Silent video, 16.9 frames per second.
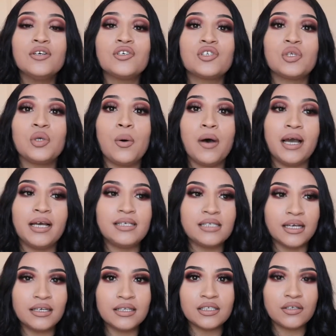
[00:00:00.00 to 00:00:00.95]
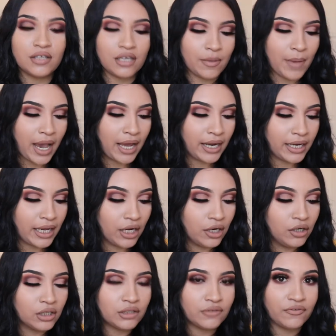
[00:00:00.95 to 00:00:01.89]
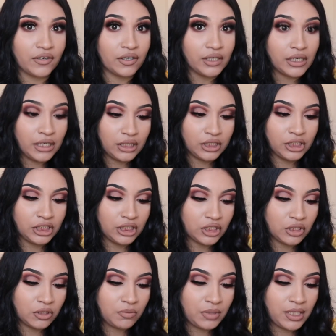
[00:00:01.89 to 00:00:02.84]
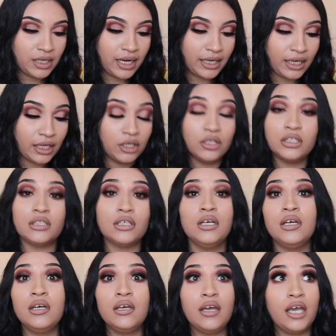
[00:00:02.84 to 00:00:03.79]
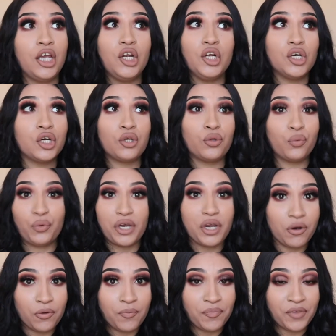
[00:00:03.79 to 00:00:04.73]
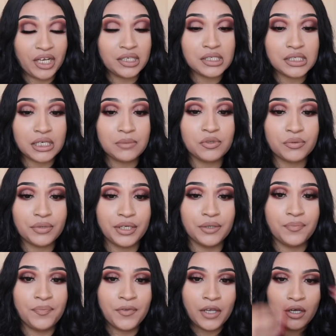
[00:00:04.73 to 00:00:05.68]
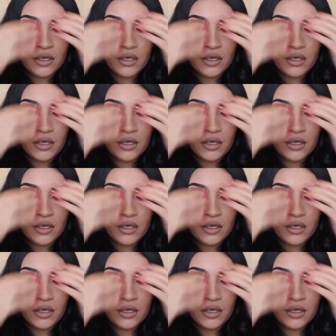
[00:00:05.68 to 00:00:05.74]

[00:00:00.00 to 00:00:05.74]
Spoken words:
So I sent it to them and it looked very legit to me. Like it looked real. It seemed real.